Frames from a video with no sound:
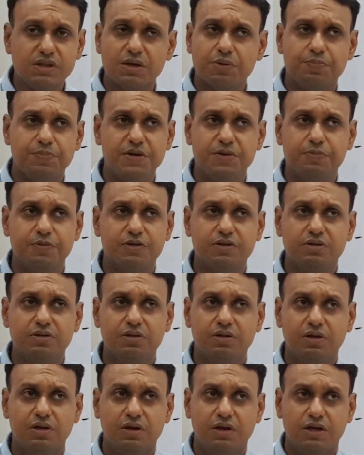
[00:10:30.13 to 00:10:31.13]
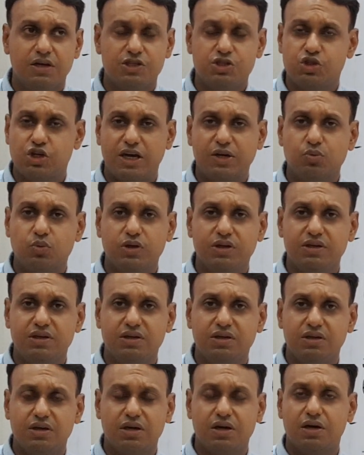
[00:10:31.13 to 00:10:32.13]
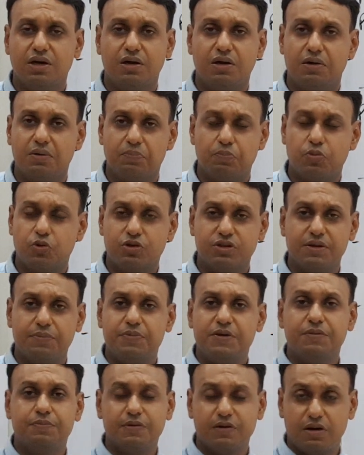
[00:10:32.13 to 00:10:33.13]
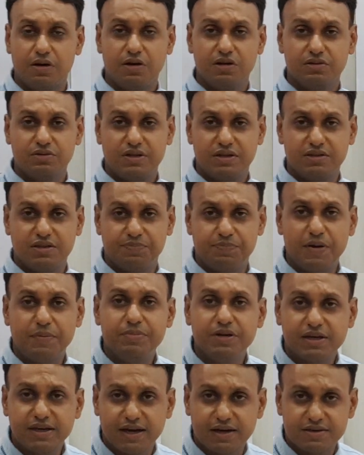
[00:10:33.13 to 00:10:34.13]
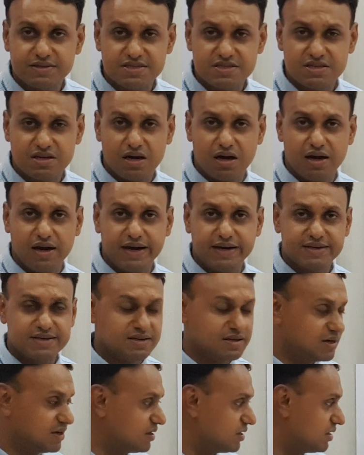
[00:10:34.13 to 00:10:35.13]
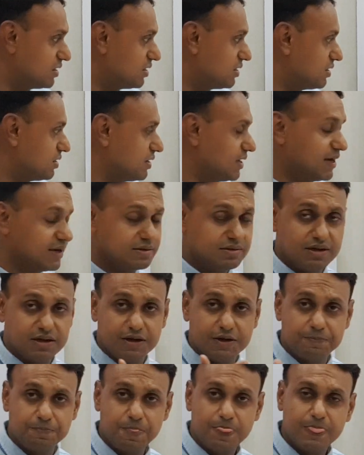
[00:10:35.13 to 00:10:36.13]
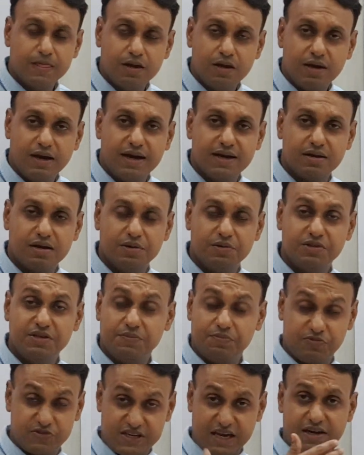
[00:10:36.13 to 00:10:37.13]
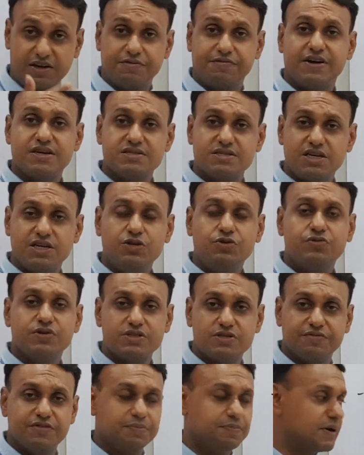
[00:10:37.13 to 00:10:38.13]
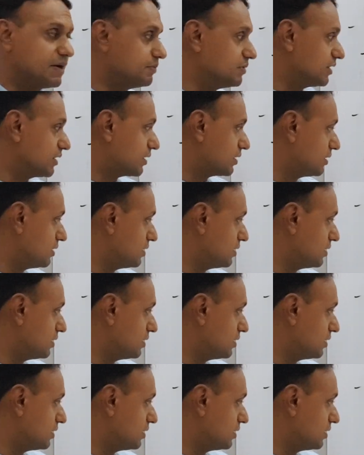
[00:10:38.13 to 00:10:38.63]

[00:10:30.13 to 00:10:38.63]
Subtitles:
people genuinely put the people, the public they sacrifice the interests of the public.